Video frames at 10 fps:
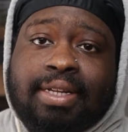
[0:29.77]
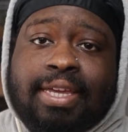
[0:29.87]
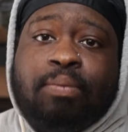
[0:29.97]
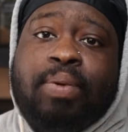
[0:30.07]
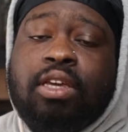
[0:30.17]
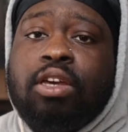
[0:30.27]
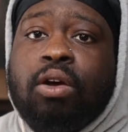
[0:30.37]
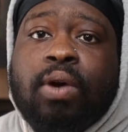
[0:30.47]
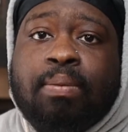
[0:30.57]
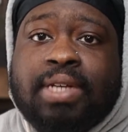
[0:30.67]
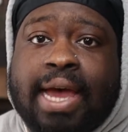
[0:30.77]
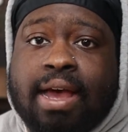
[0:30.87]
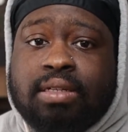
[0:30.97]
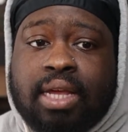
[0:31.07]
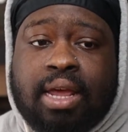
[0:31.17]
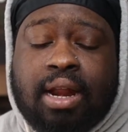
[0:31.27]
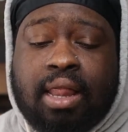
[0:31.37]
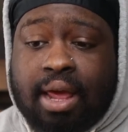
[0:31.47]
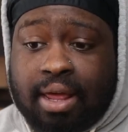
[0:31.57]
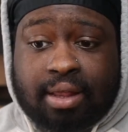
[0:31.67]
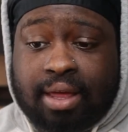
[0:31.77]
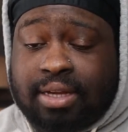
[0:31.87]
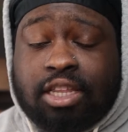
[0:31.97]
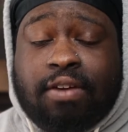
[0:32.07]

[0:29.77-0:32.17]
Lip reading: keeping your reptiles, and like I said,